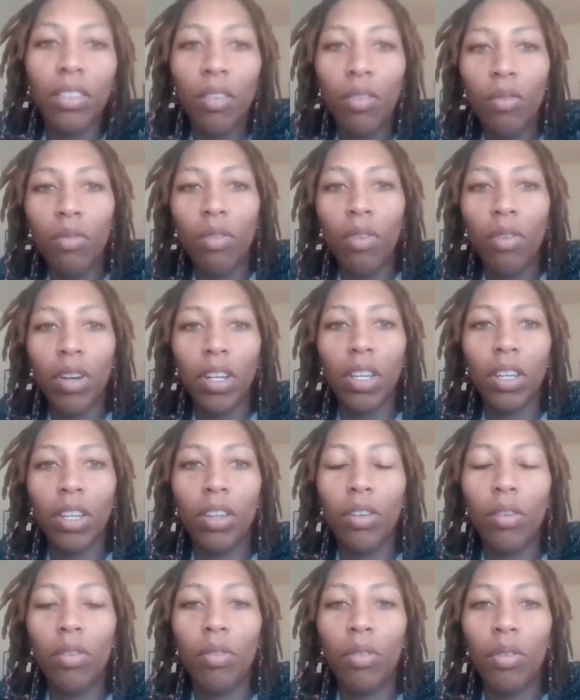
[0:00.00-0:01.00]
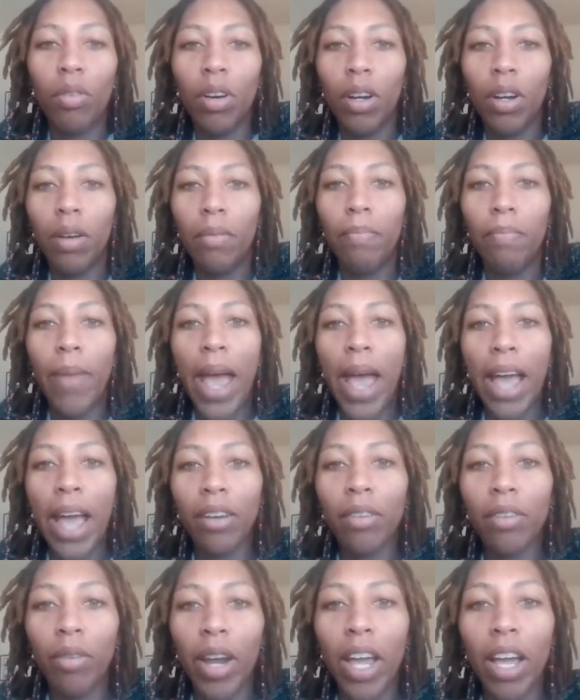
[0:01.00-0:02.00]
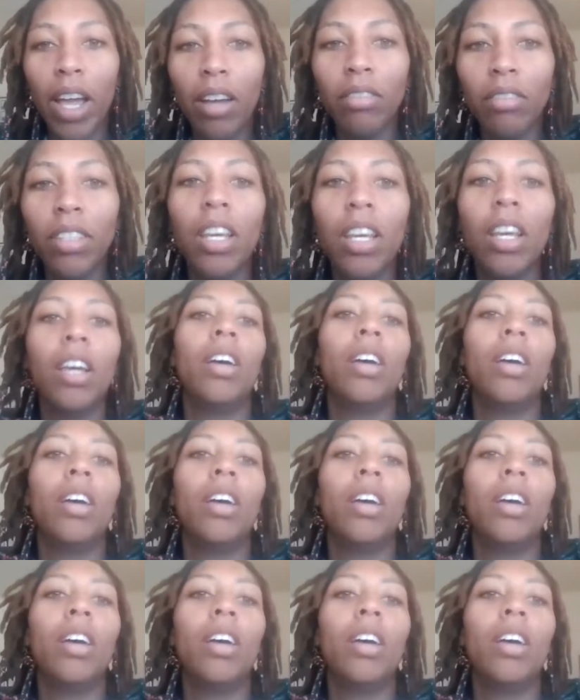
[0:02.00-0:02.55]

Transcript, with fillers: on your background